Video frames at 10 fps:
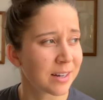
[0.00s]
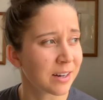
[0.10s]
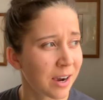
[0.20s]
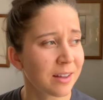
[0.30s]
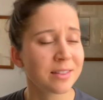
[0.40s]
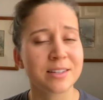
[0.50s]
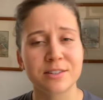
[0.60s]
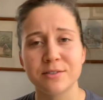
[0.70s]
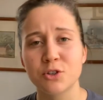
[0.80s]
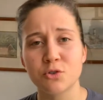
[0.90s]
gotten this
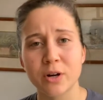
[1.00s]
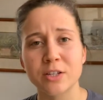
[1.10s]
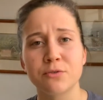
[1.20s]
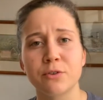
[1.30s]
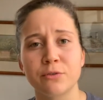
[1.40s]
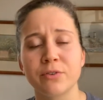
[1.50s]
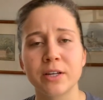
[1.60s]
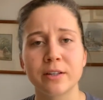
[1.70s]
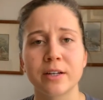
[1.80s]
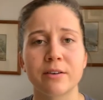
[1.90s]
stressful
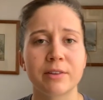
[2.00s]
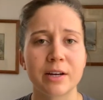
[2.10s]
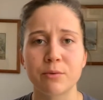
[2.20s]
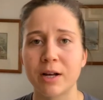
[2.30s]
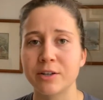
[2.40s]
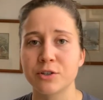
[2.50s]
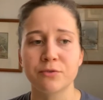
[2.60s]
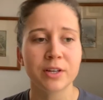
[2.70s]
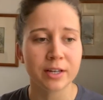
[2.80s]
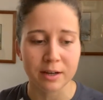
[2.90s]
feeling of I just
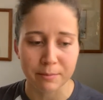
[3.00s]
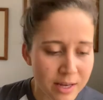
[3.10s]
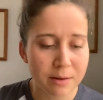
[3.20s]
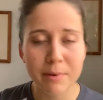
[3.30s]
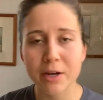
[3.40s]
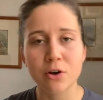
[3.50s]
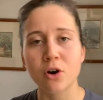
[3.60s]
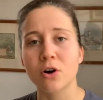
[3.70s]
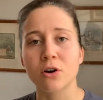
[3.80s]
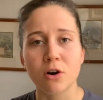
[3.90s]
feel like I'm in my
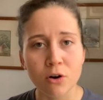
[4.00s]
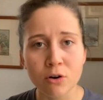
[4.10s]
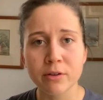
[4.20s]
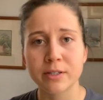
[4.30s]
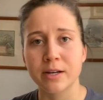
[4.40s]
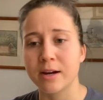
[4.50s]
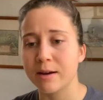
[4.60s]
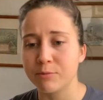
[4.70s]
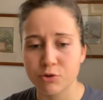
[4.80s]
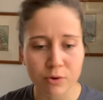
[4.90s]
car all the
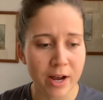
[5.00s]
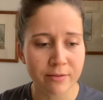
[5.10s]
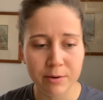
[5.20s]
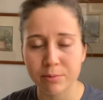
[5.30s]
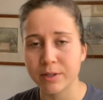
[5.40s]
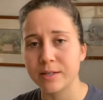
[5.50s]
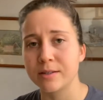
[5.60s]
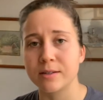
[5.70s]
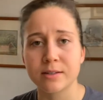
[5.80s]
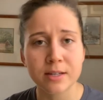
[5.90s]
time, driving
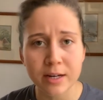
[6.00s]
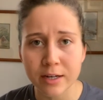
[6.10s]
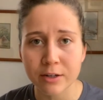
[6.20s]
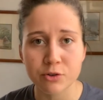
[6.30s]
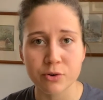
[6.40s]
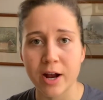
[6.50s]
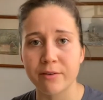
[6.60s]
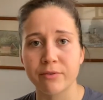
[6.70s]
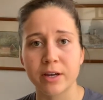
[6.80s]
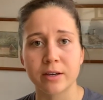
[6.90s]
places, sitting in
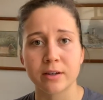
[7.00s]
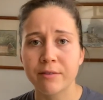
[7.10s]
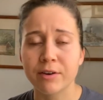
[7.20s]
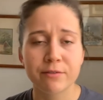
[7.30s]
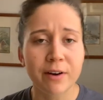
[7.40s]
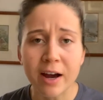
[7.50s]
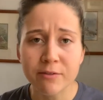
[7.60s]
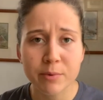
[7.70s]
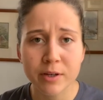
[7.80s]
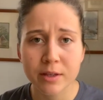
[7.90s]
traffic, having
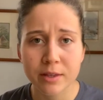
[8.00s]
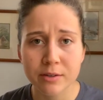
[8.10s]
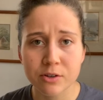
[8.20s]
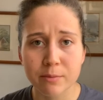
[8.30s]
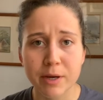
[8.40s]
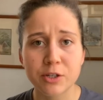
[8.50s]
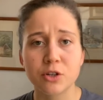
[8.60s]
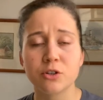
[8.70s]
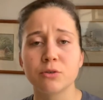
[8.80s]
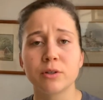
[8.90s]
5 million things on my
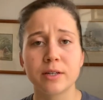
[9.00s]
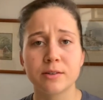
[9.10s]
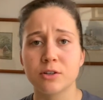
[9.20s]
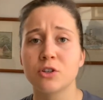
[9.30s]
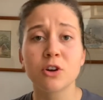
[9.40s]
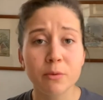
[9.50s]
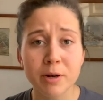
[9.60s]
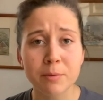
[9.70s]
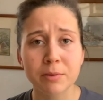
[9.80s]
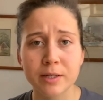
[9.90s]
to-do list, so
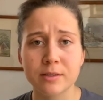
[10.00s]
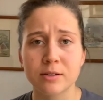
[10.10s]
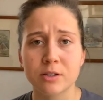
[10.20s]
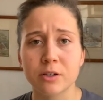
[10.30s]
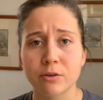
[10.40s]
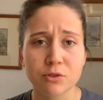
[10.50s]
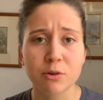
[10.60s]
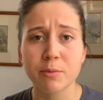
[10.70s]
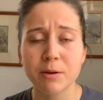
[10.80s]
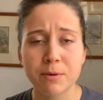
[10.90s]
many places to go,
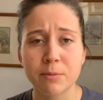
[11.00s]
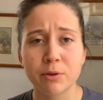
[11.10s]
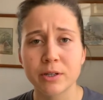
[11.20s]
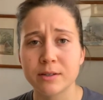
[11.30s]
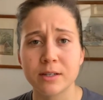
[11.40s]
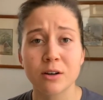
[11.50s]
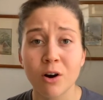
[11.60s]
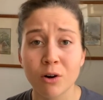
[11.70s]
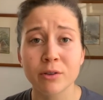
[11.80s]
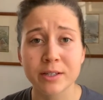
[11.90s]
so many people to see
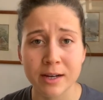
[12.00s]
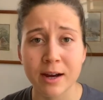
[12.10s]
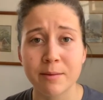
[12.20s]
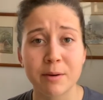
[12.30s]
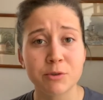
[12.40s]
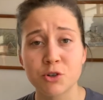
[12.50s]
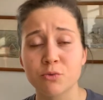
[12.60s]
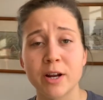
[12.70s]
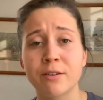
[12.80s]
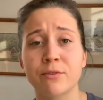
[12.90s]
all the time. I'm just
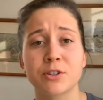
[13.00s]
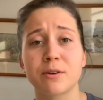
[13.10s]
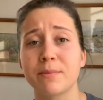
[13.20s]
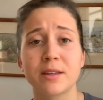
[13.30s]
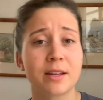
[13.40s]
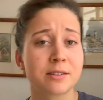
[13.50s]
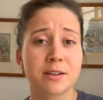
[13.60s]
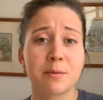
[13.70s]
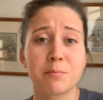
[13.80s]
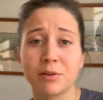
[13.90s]
ready for something that's
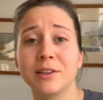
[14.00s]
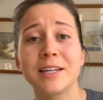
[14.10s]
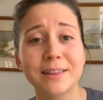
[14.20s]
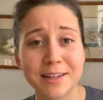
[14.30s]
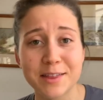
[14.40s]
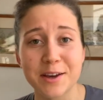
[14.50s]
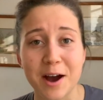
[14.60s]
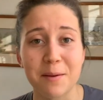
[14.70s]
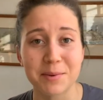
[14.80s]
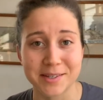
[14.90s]
completely the
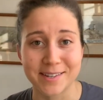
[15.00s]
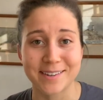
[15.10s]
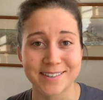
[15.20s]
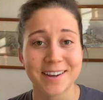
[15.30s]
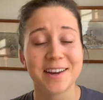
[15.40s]
opposite